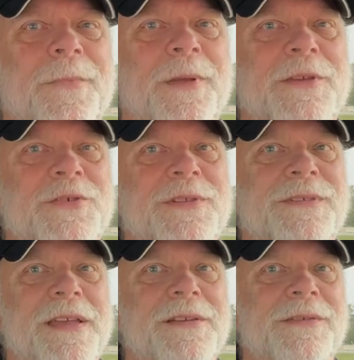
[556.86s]
really
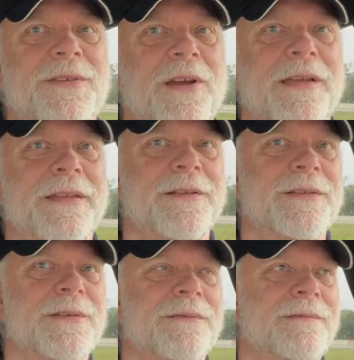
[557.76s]
should say you're sorry there
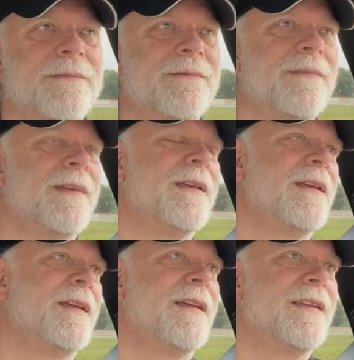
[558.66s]
dude
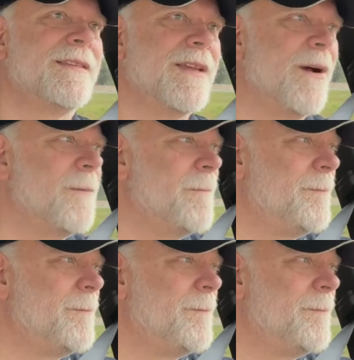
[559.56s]
so